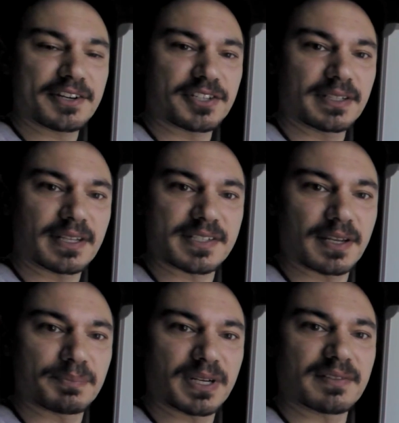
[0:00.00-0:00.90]
in. Let's
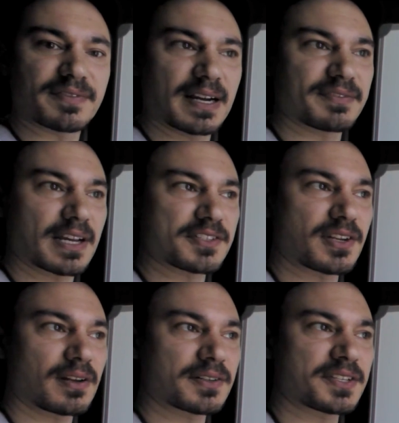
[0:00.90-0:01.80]
say you put in
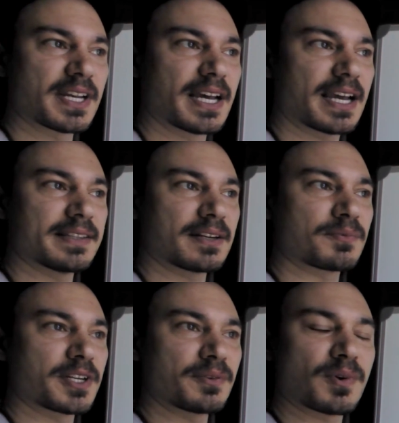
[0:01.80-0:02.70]
$5,000, and then
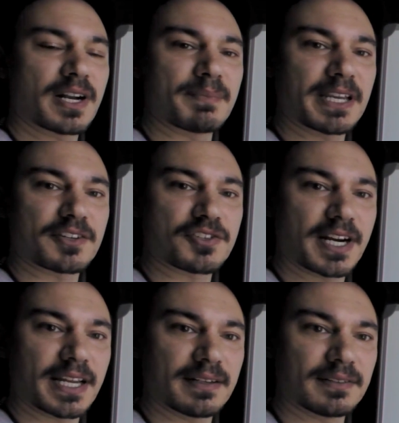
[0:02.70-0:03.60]
when you want to make a
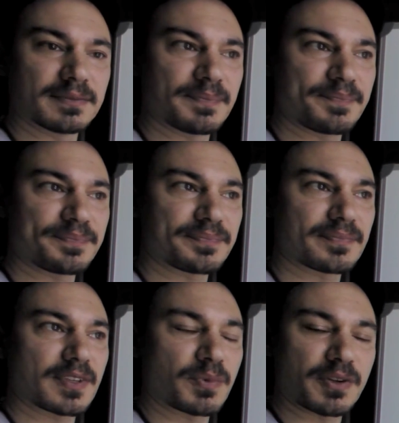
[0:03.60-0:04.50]
trade,
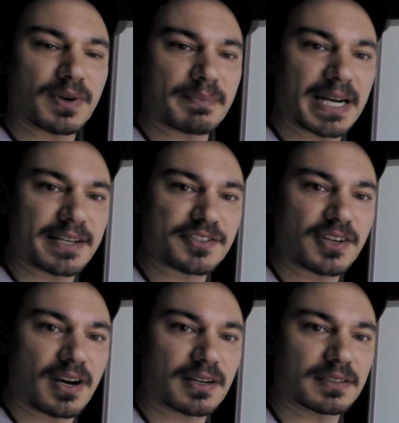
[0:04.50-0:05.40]
when you want to buy a
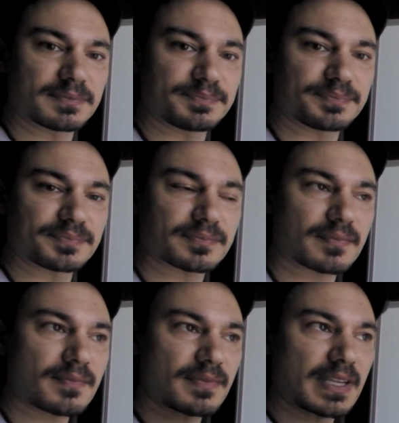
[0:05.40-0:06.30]
stock,
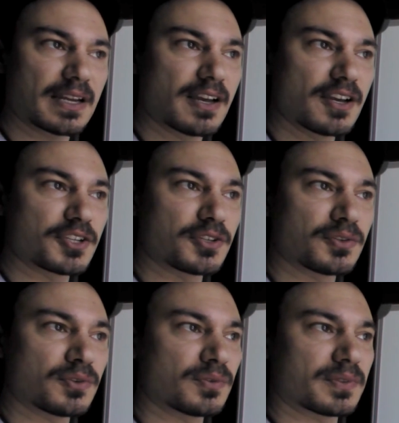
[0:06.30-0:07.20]

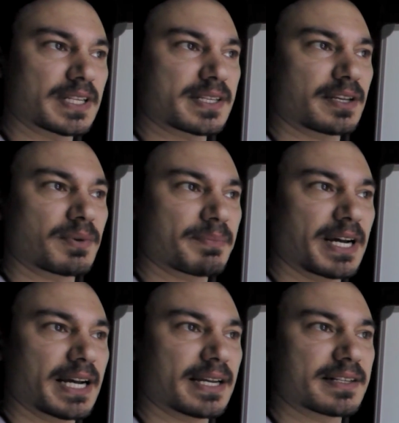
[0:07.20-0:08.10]
let's say you want to
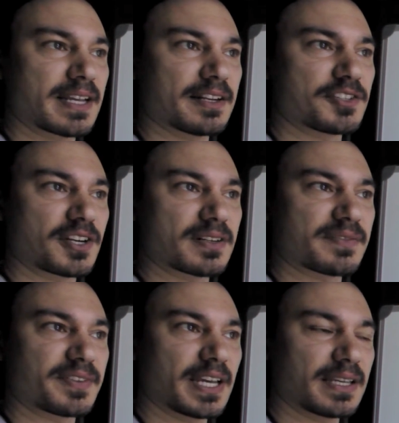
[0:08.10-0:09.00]
buy 10 shares
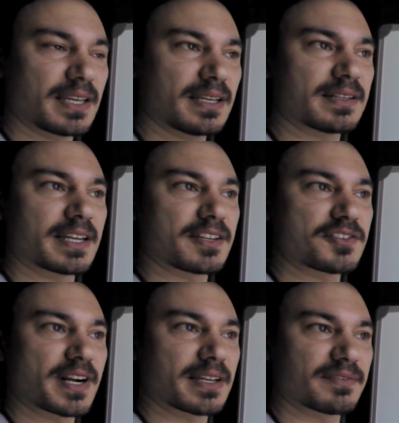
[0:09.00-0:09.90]
of Nike. Nike's
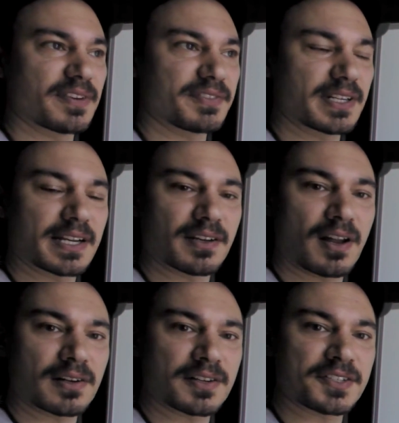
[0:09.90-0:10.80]
trading at
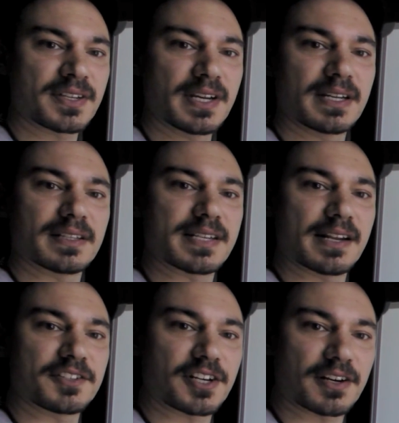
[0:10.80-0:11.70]
$59. The
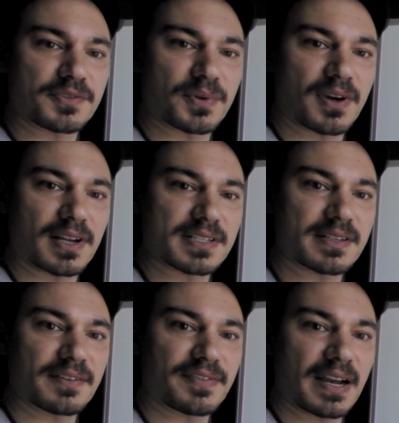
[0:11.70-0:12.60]
10 shares will
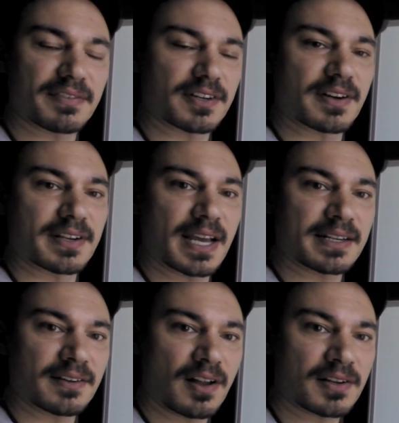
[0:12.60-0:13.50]
cost
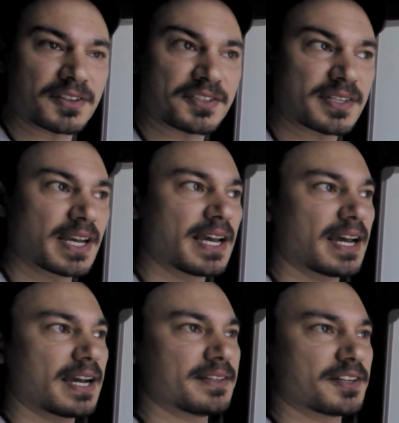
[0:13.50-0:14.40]
$590,
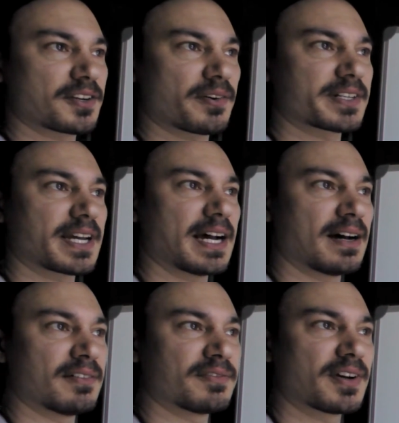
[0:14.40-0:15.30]
and then you're going to
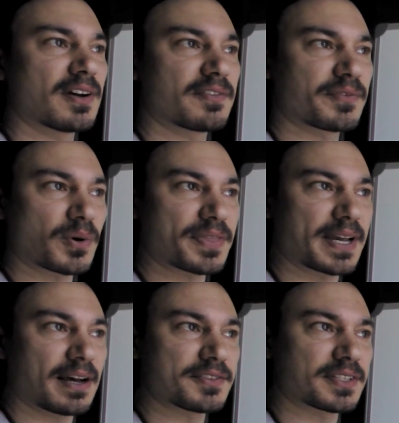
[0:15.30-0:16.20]
have
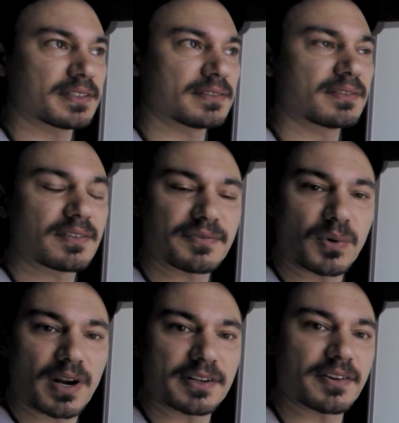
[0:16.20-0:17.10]

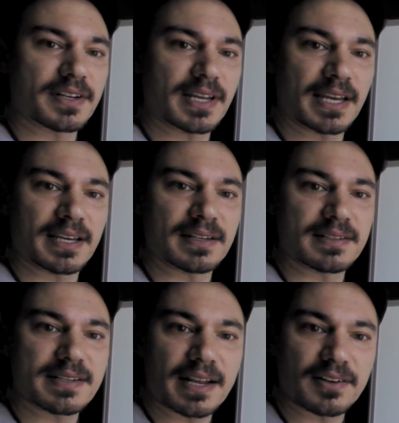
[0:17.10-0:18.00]

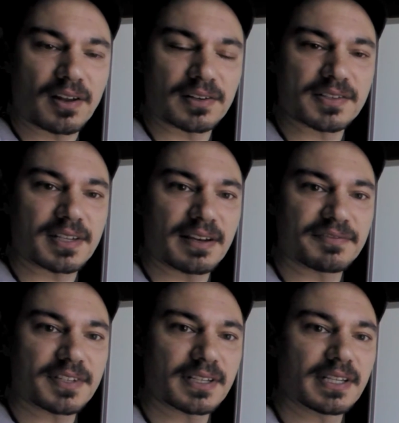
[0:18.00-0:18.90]
$4,410
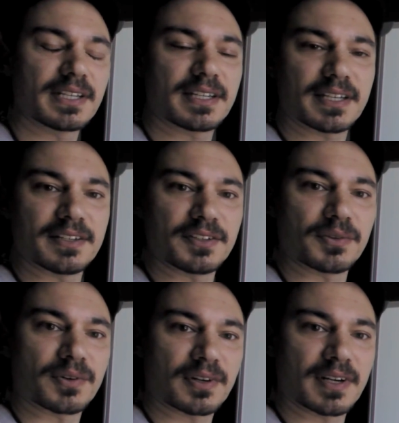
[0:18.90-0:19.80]
left in
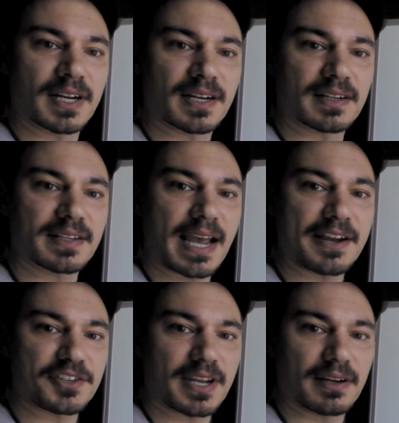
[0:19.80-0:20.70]
your
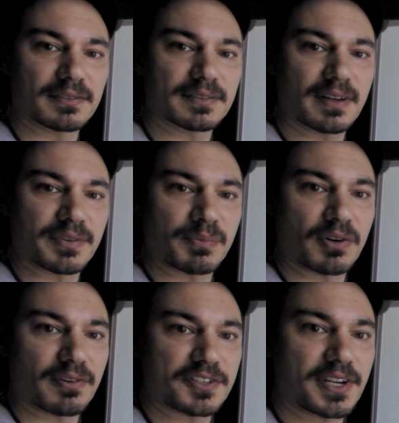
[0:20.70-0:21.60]
cash account of your
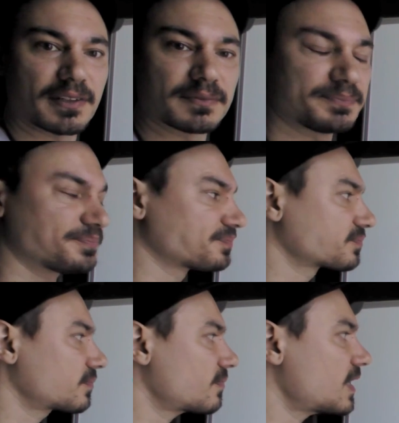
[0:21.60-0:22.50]
brokerage account.
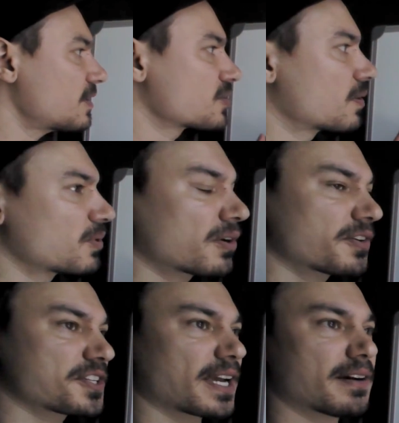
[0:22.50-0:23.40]
So a
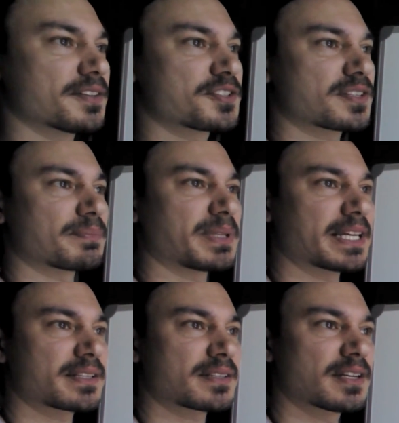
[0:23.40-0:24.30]
brokerage account is just a
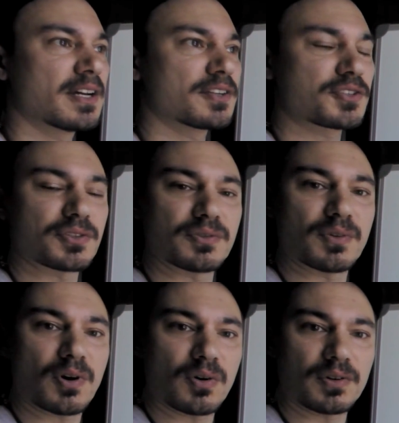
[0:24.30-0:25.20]
place to
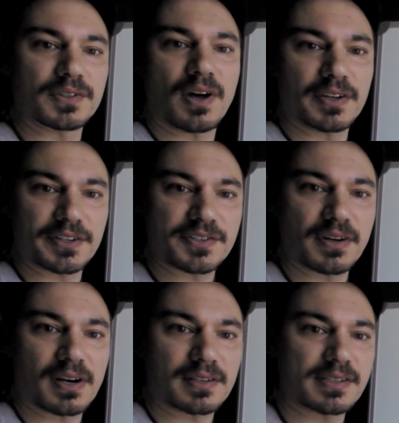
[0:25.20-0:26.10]
hold all your
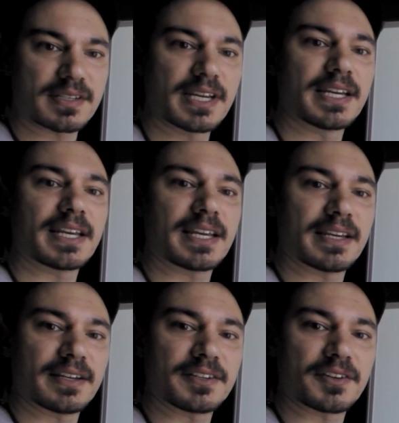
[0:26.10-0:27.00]
stocks
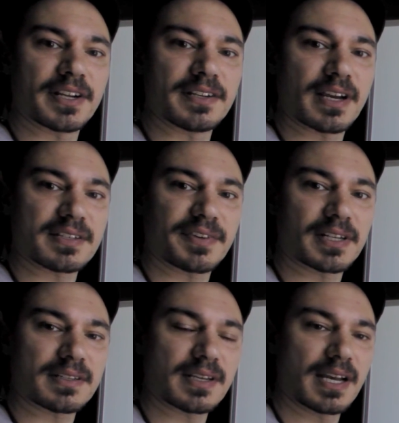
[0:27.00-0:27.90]
and your index
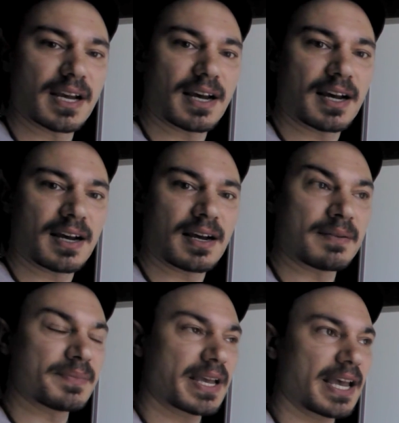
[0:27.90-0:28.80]
funds.
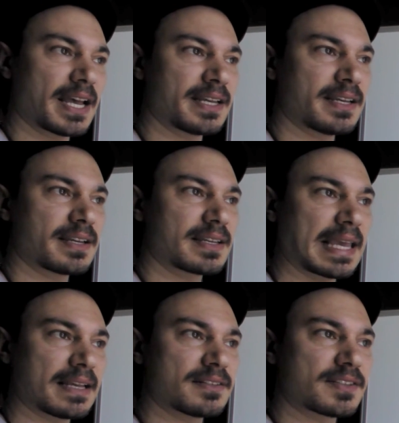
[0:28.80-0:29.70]
Any
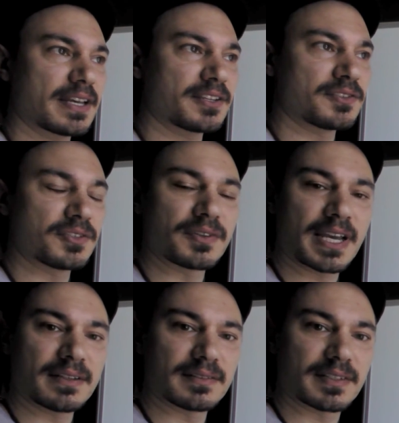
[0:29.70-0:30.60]
gains that you do
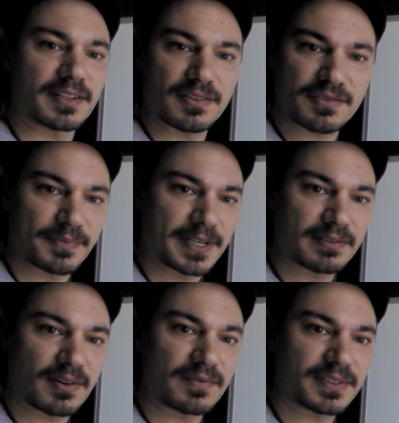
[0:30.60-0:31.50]
get years from now,
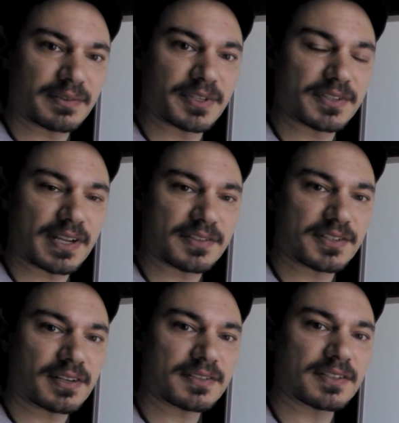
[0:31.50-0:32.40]
hopefully when you sell
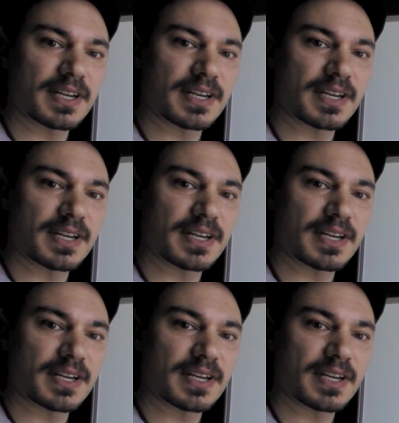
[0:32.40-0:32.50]
stocks,